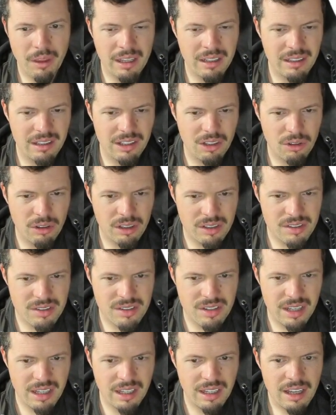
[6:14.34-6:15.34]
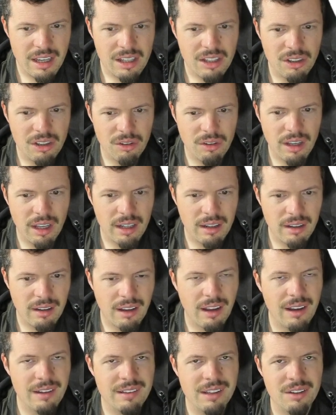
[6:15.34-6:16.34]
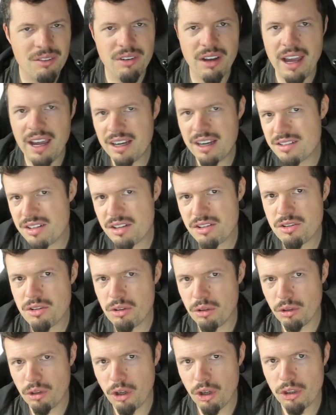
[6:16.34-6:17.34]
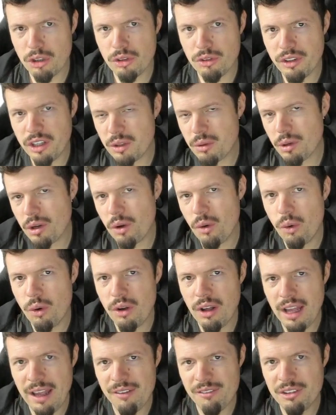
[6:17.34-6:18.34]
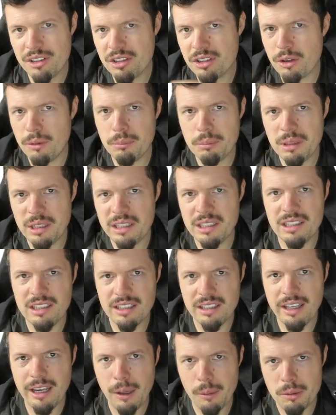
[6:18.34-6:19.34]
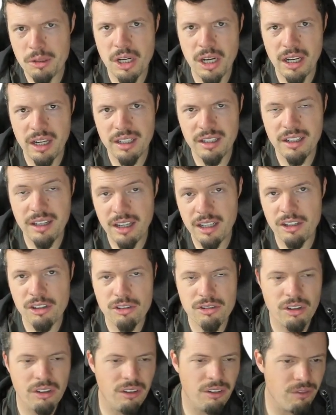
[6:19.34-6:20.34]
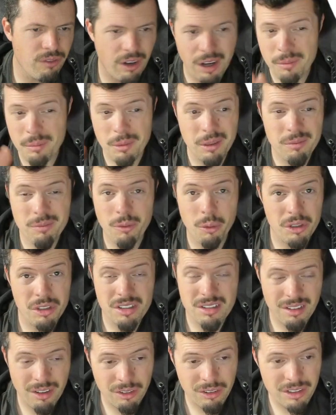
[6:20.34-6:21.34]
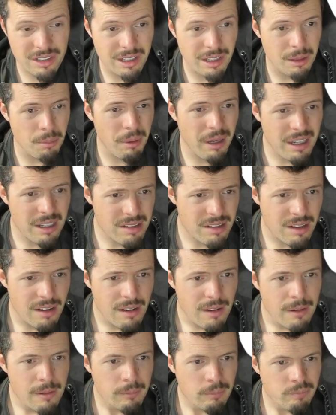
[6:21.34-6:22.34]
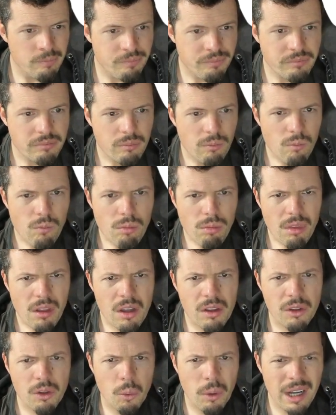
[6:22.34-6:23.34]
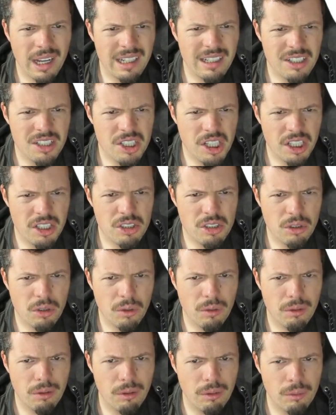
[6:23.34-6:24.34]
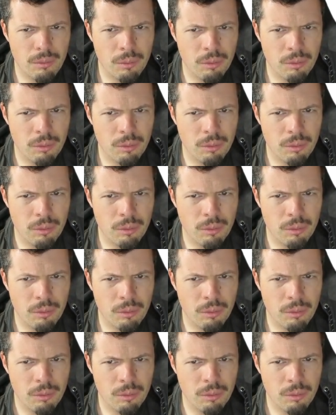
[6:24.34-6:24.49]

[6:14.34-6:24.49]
And you can see you can give access to your local network or have it completely encapsulated in its own environment, which is honestly the best. The wireless schedule,